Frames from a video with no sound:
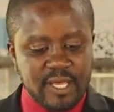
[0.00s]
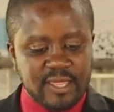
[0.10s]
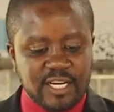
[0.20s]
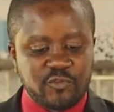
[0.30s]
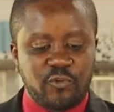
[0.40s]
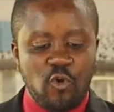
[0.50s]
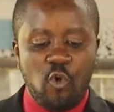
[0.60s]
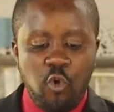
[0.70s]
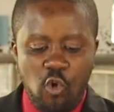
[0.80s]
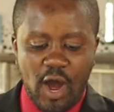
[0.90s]
that for
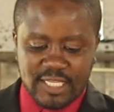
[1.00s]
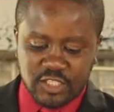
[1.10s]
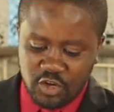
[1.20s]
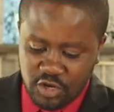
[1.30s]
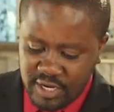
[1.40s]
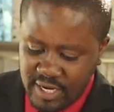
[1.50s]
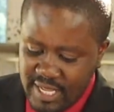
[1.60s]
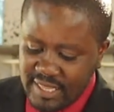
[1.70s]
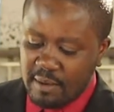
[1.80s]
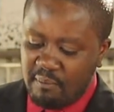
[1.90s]
who has known
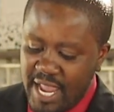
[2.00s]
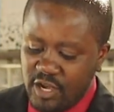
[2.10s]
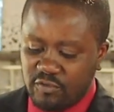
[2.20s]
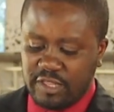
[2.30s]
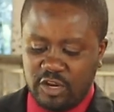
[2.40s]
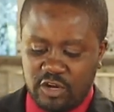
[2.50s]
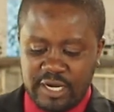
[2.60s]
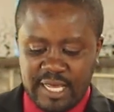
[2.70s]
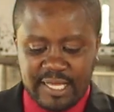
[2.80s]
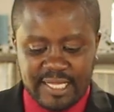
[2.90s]
the mind of the Lord
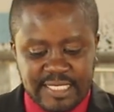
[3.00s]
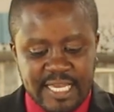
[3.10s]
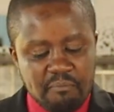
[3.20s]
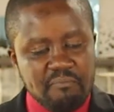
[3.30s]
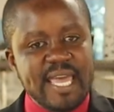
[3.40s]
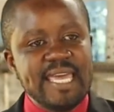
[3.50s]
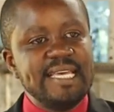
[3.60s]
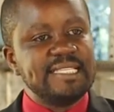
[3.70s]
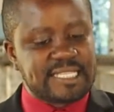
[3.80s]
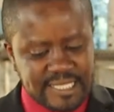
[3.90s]
that he may
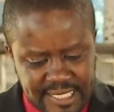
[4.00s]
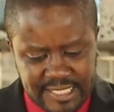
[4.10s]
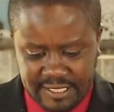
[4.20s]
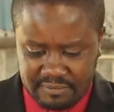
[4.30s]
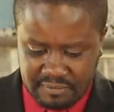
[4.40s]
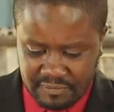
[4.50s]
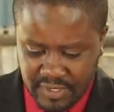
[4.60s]
instruct him,